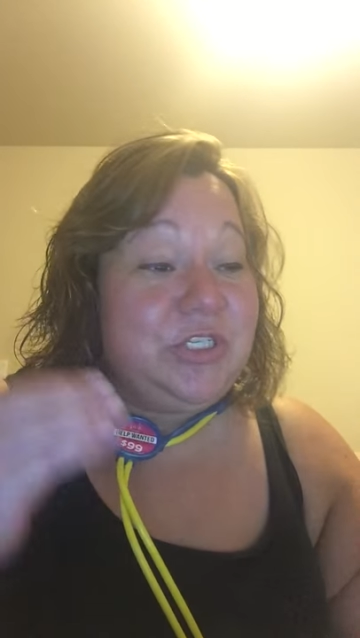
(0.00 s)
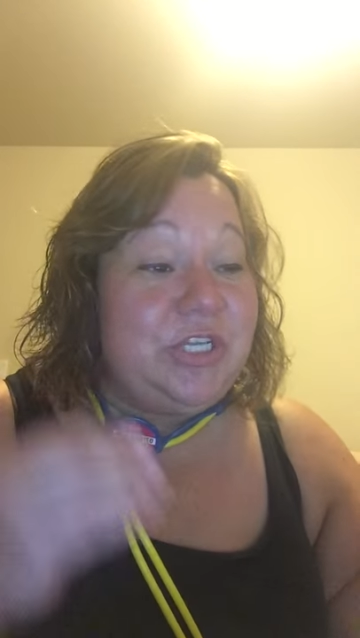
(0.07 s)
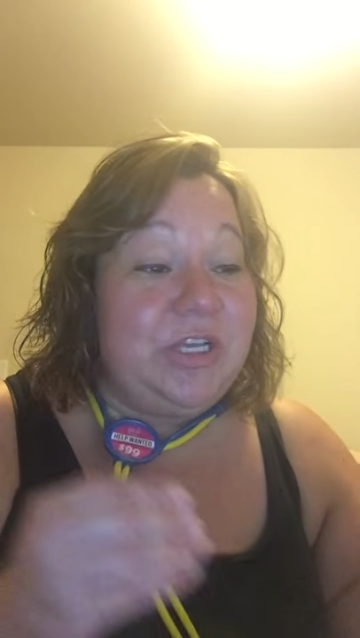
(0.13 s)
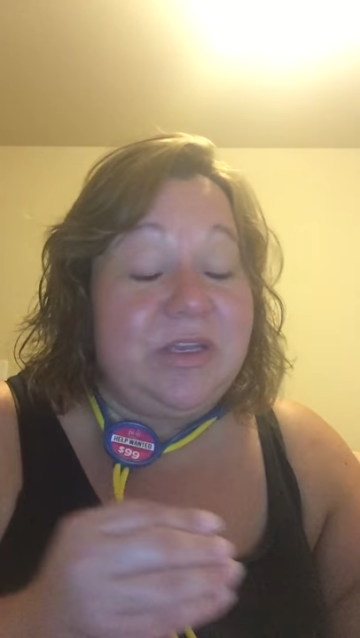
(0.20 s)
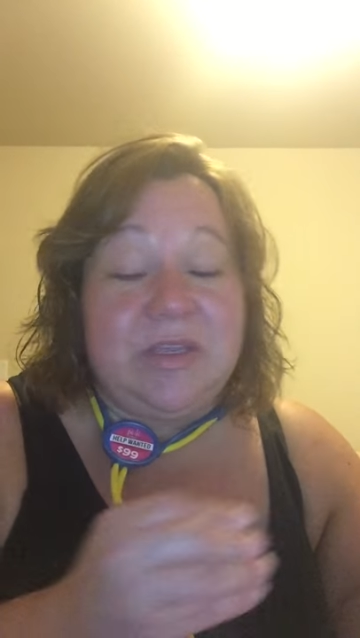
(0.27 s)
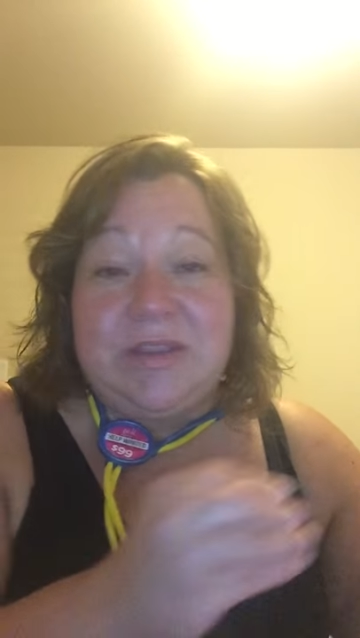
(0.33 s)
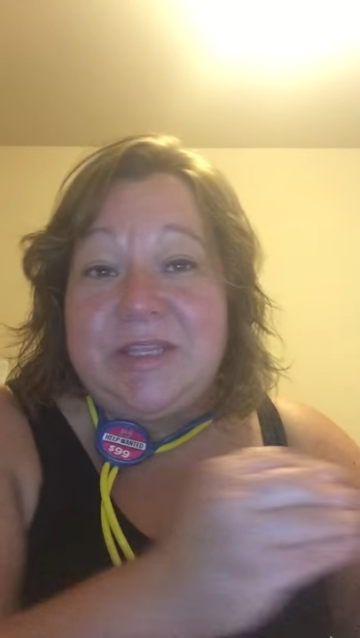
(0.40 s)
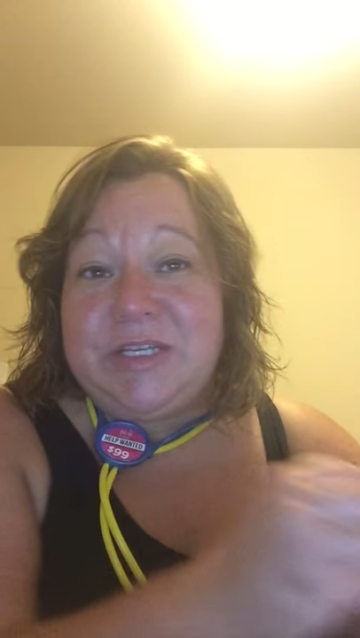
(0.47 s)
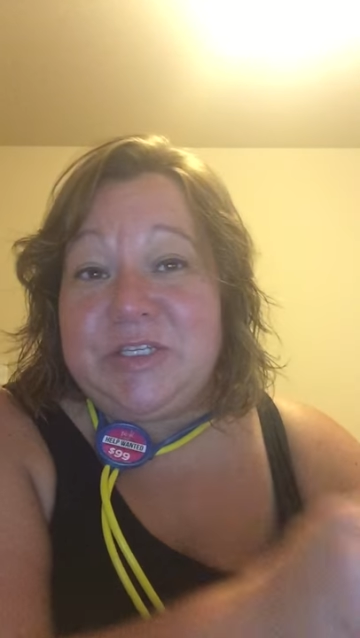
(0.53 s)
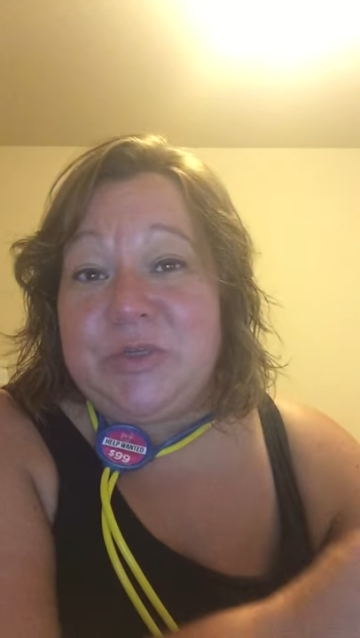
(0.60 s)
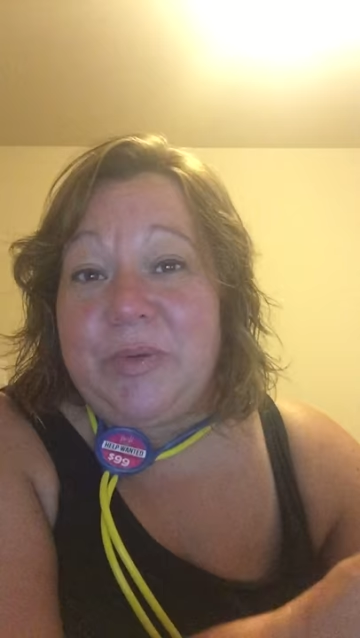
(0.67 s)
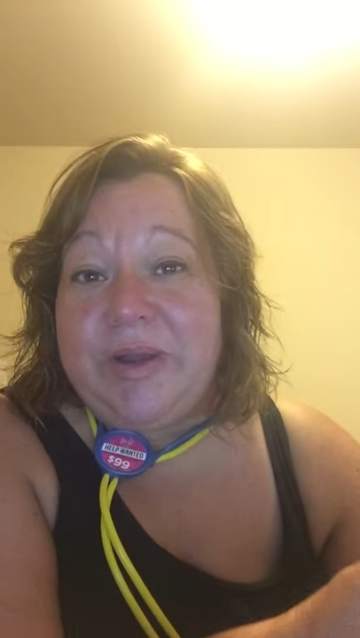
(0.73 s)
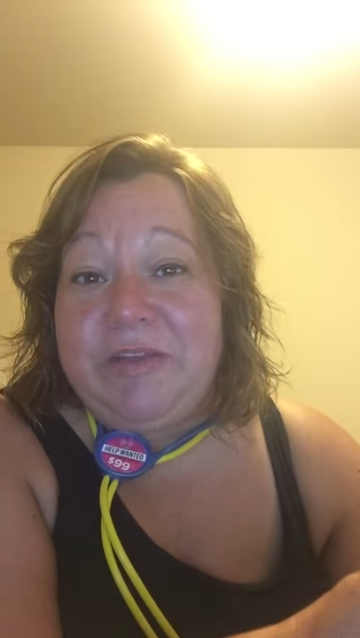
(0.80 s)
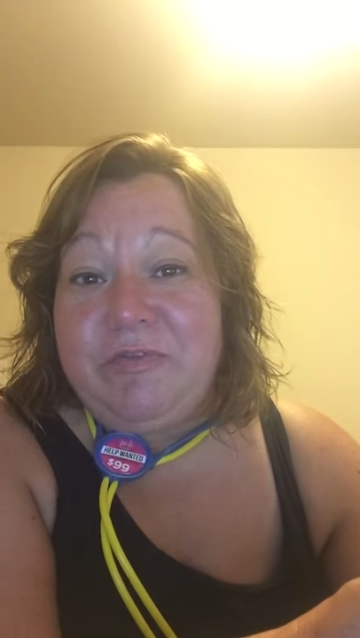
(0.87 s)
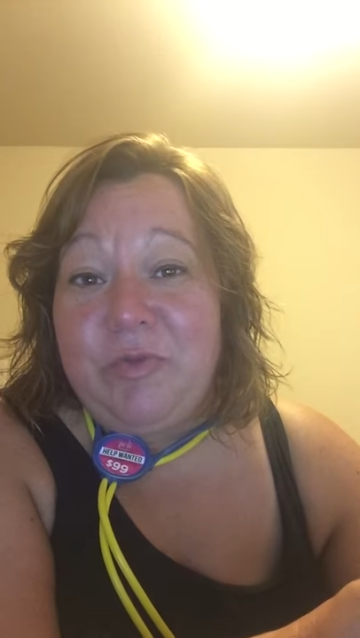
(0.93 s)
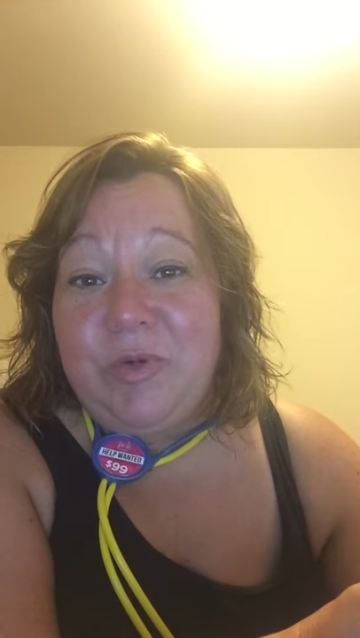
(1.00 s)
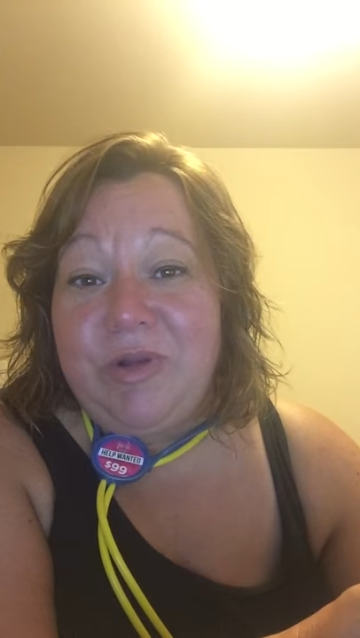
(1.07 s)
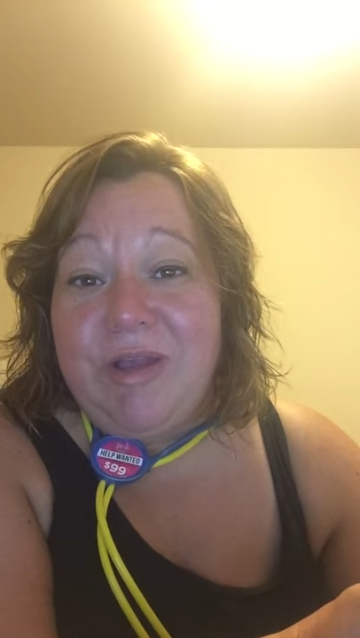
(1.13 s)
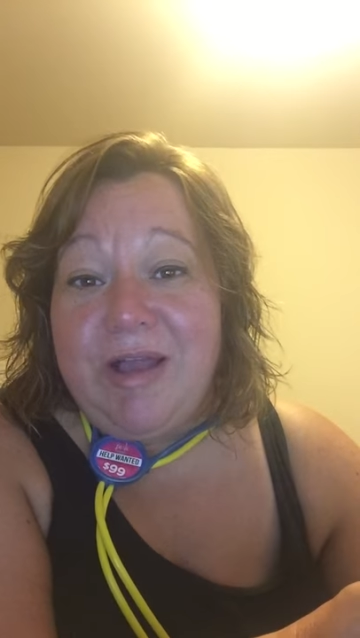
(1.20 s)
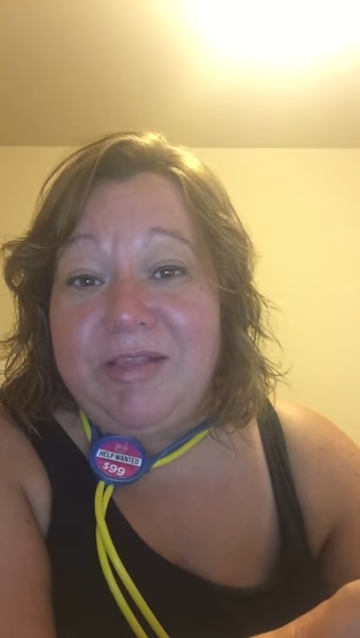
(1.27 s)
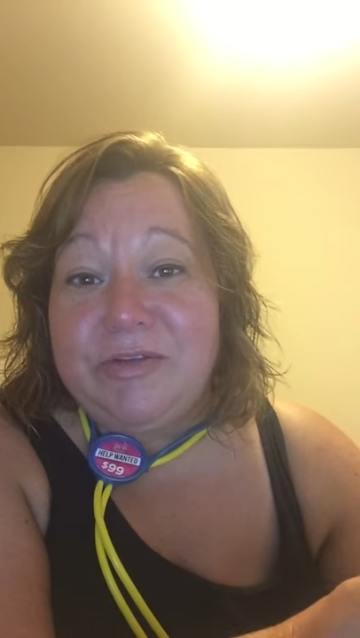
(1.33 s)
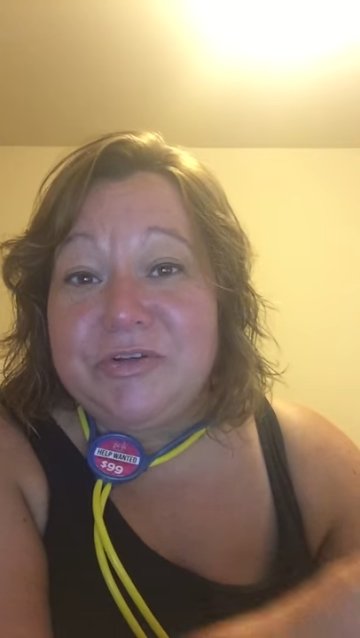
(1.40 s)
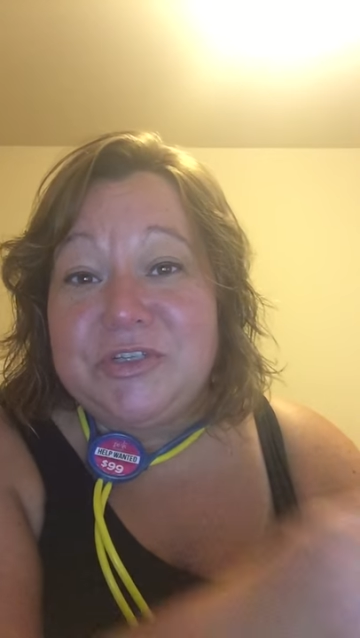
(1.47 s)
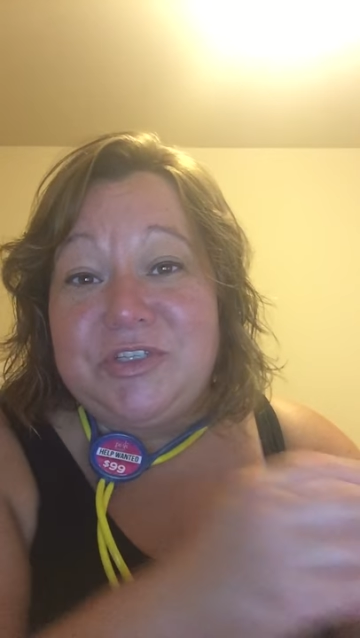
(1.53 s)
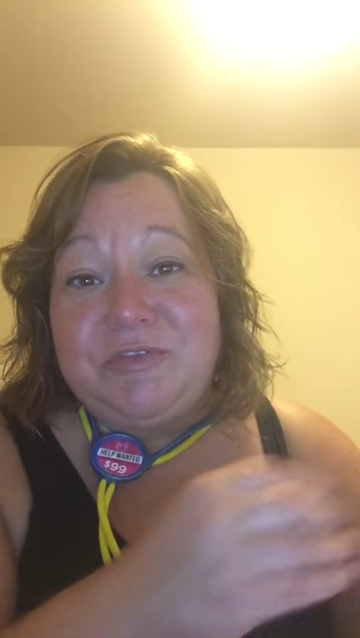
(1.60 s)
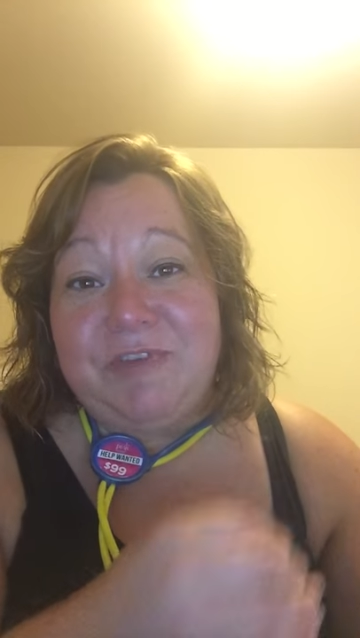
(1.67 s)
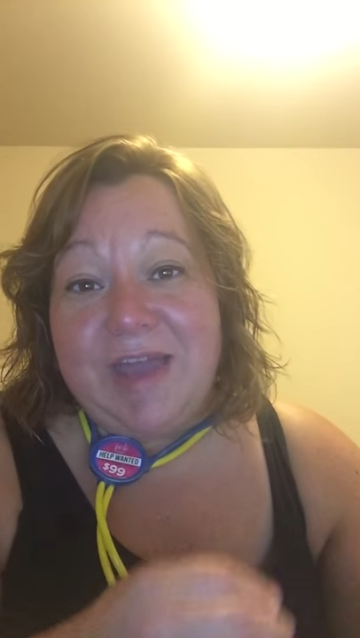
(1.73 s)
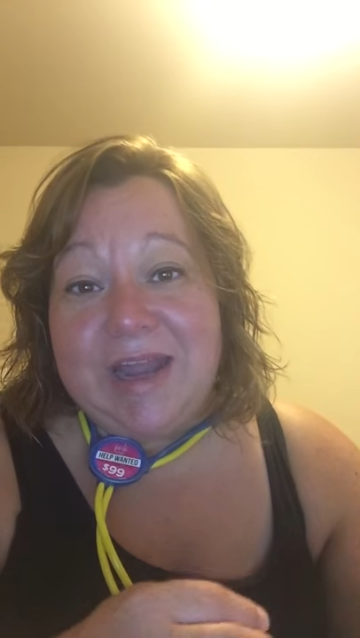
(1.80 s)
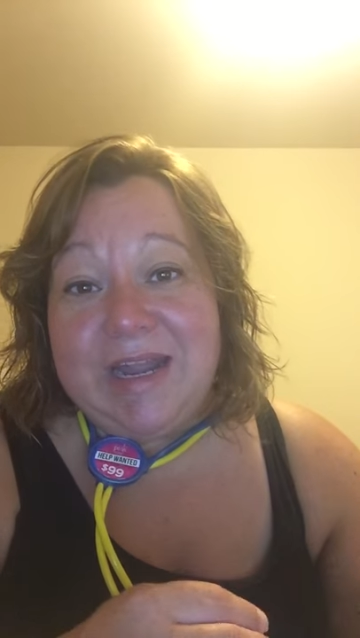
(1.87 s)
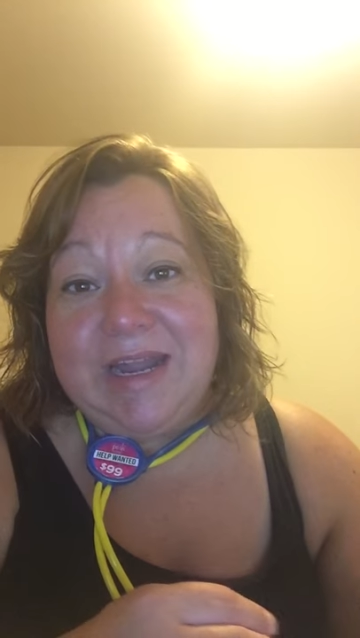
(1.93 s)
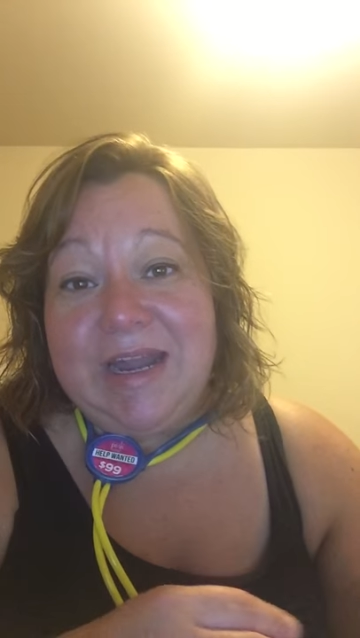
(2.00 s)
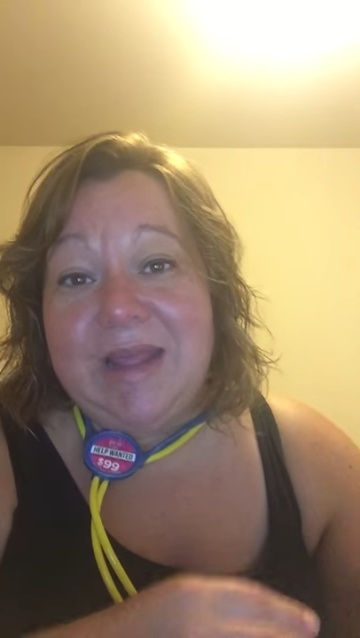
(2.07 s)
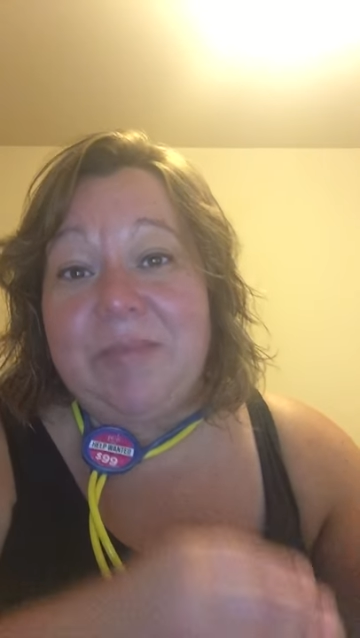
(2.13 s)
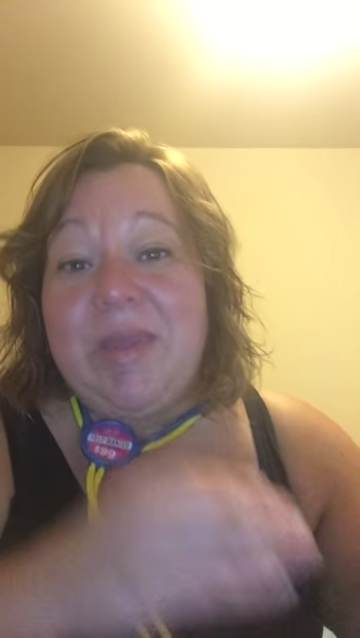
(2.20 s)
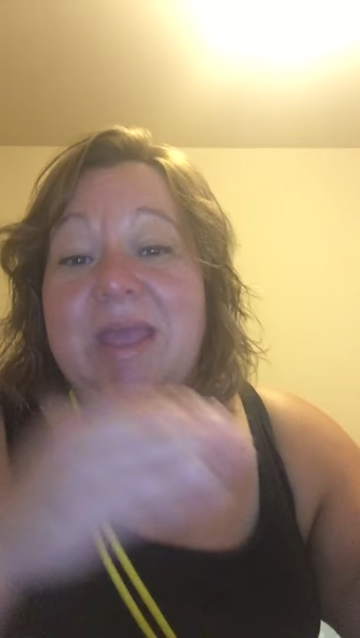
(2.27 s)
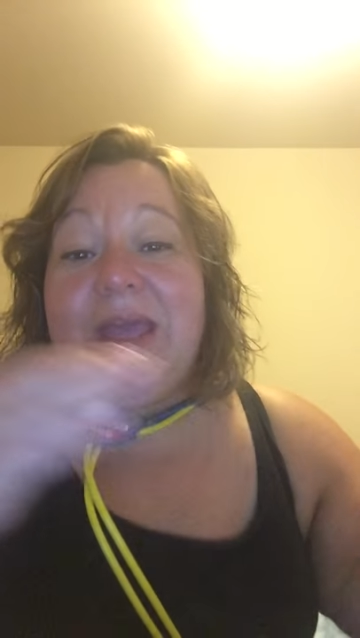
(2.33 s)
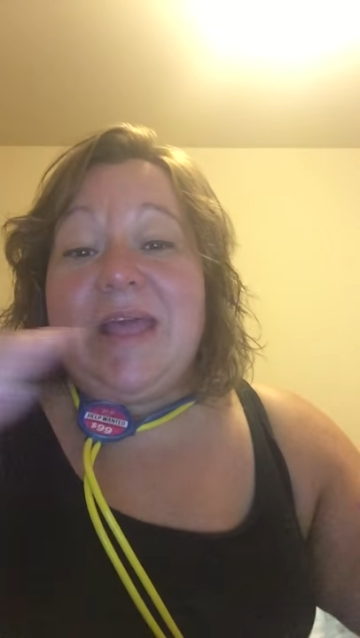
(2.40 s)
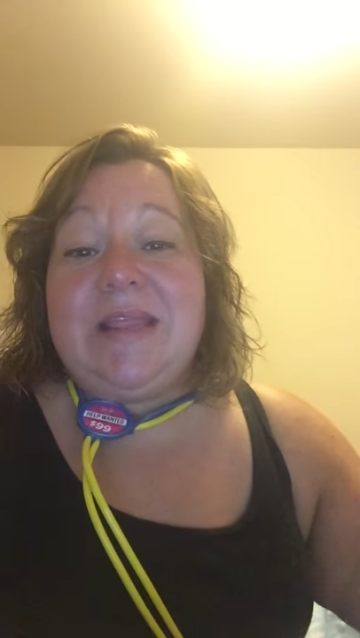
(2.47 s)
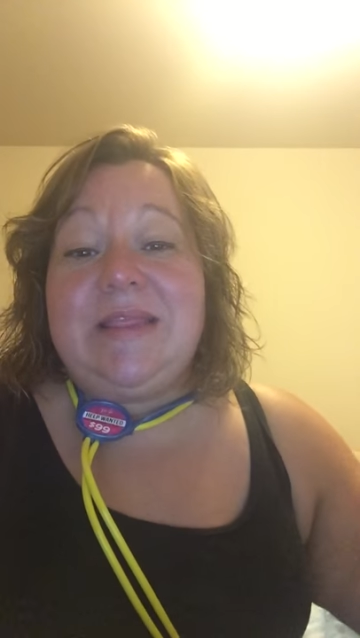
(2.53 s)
took the $24, divided it up.